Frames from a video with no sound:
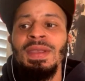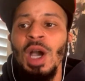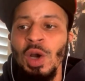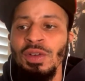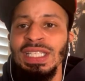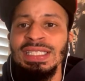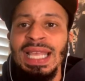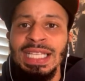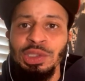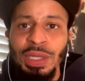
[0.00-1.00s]
Over these
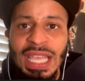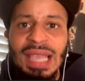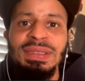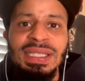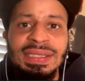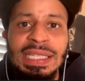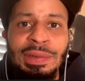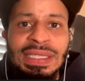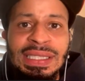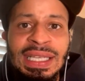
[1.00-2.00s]
last 3 games in the
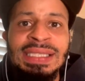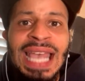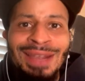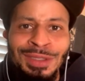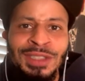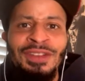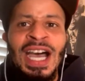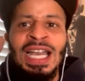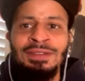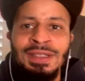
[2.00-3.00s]
series, he's averaged
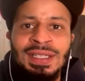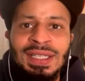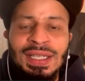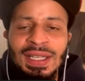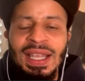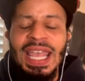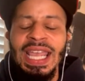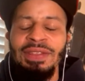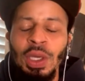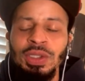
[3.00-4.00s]
5.
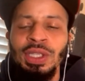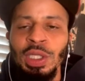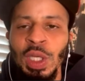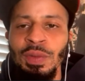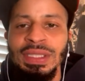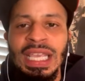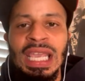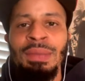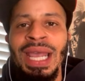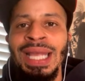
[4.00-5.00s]
And those turnovers
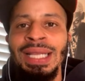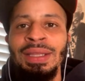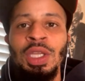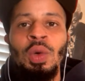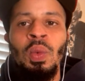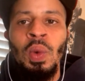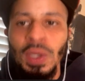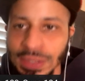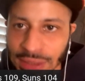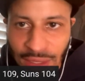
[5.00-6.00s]
came at the
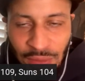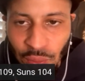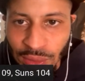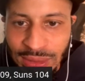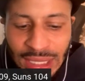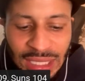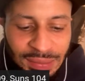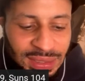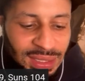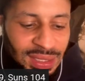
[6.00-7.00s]
worst of the worst
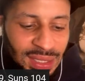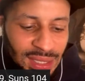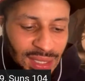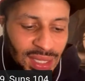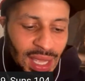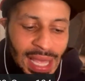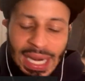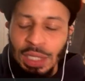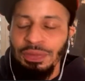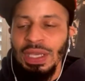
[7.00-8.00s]
times. And
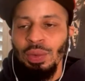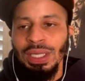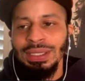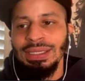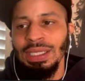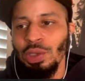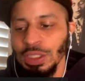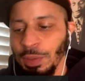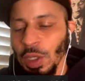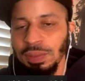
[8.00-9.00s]
I don't think we're going to see Chris
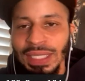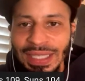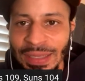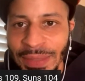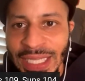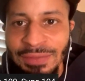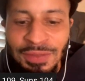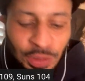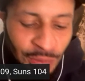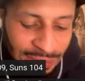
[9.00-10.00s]
Paul play that bad for
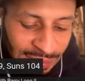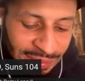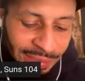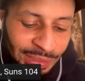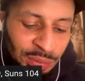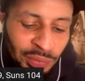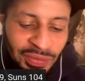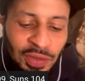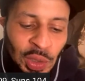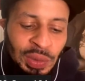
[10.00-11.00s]
the rest of the series moving
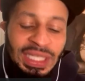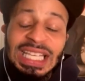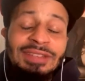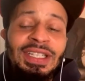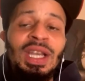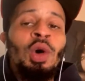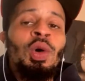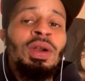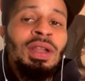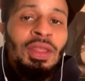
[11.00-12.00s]
forward, even
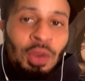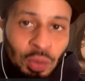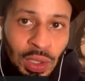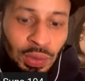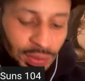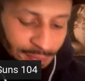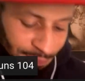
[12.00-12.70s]
on the road.